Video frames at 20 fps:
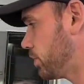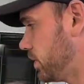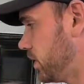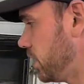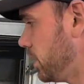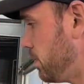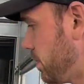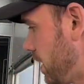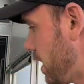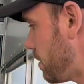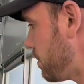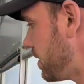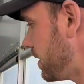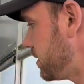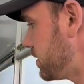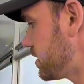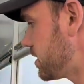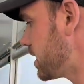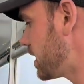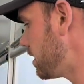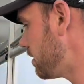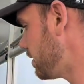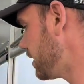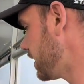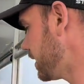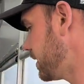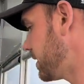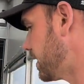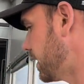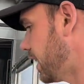with DBM
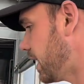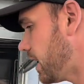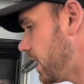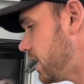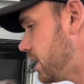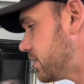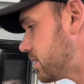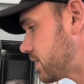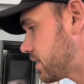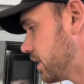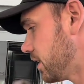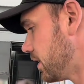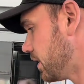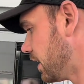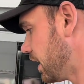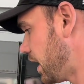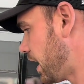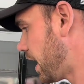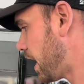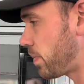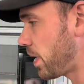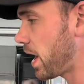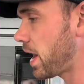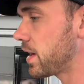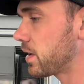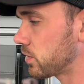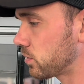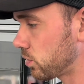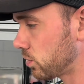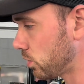engineering in the Netherlands.
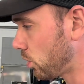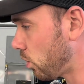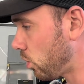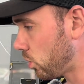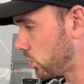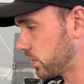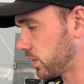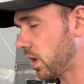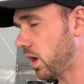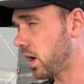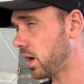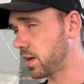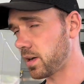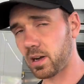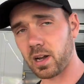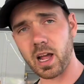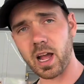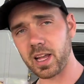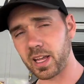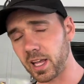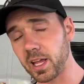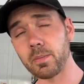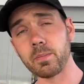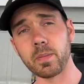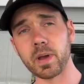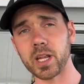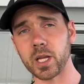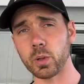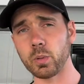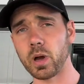Compared to the old car, like
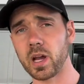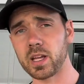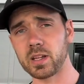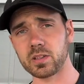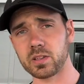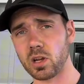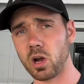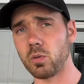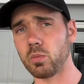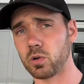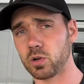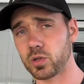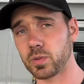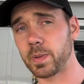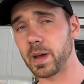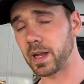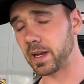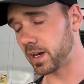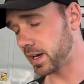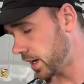in many ways so much better.